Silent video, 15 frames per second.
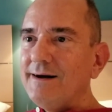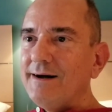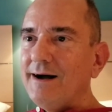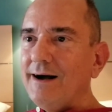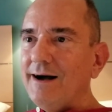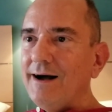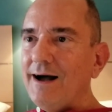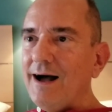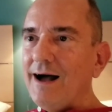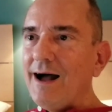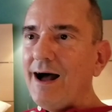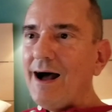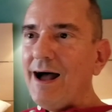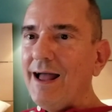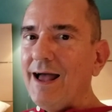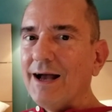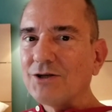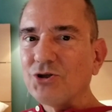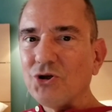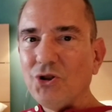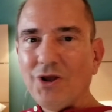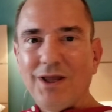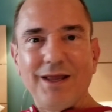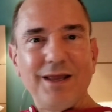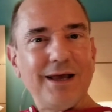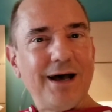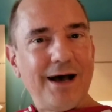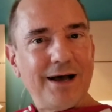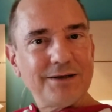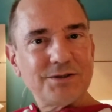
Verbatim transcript: uh I actually uh,